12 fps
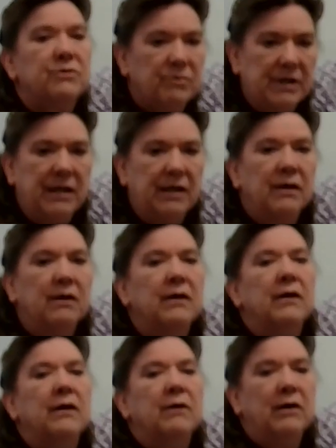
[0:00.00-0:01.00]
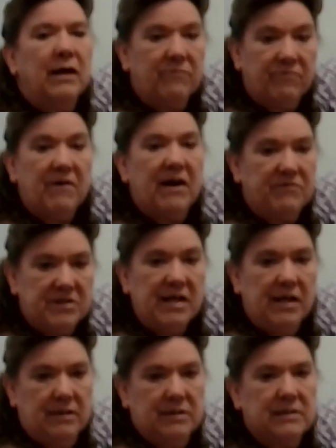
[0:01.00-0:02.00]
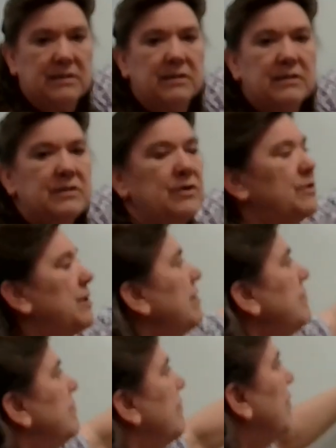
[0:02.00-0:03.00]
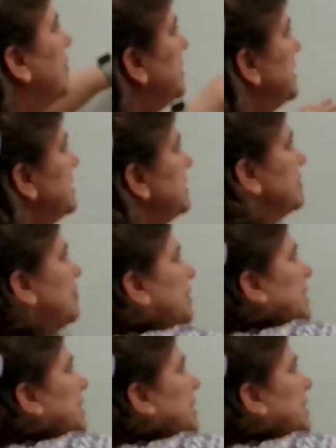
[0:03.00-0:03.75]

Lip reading: 3 and 5/10. So therefore, this is going